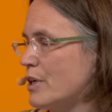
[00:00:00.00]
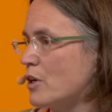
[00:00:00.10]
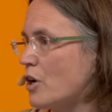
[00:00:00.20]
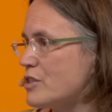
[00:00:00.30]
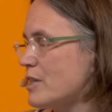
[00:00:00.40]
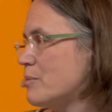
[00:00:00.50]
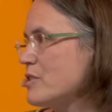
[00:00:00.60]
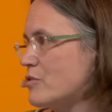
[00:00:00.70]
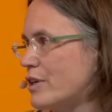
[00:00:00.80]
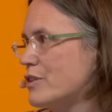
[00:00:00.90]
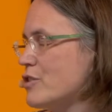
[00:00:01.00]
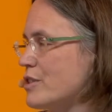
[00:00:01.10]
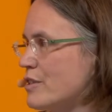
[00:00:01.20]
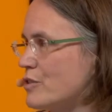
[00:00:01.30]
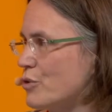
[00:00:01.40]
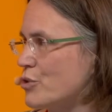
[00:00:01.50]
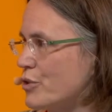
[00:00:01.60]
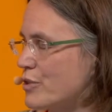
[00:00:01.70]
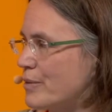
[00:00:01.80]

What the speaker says: concepts, strategies, and solutions.